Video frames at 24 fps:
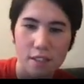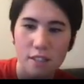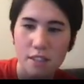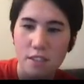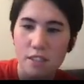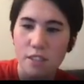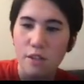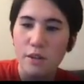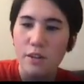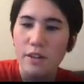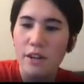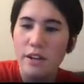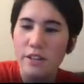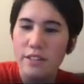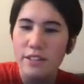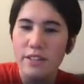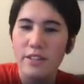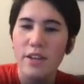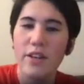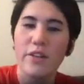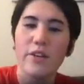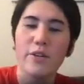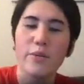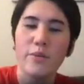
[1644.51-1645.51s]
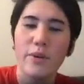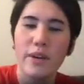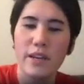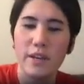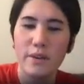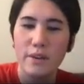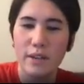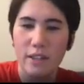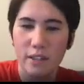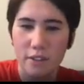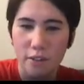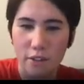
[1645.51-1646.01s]
So there's another way
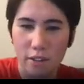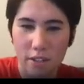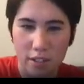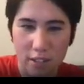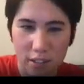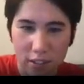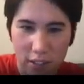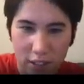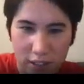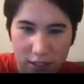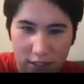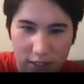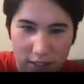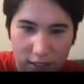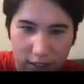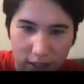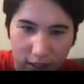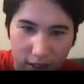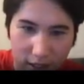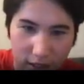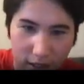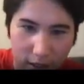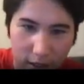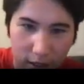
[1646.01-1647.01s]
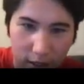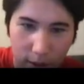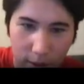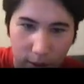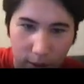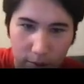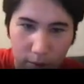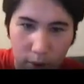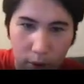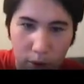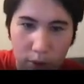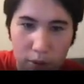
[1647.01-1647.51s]
you can look at this.
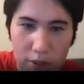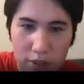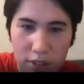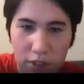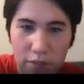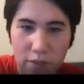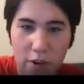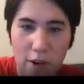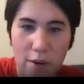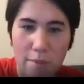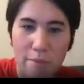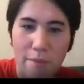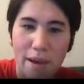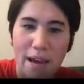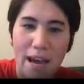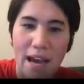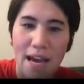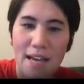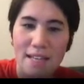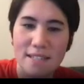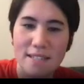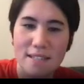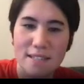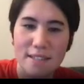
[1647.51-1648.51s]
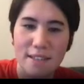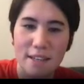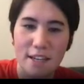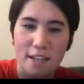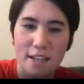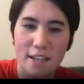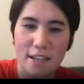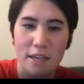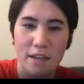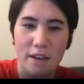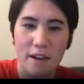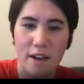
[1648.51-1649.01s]
Most of our mass is
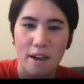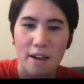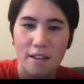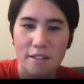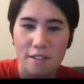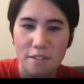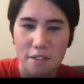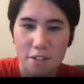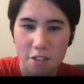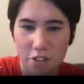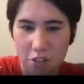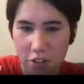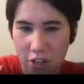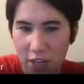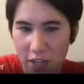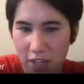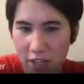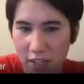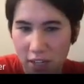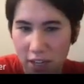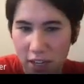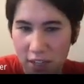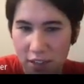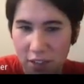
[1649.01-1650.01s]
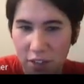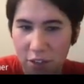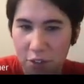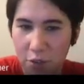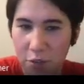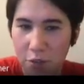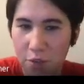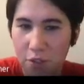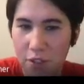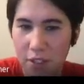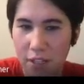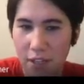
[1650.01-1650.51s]
going to be concentrated in the
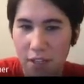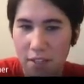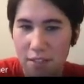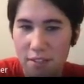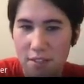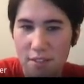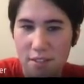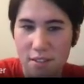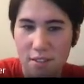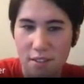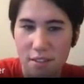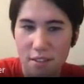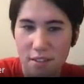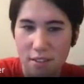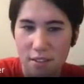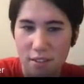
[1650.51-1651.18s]
nucleus.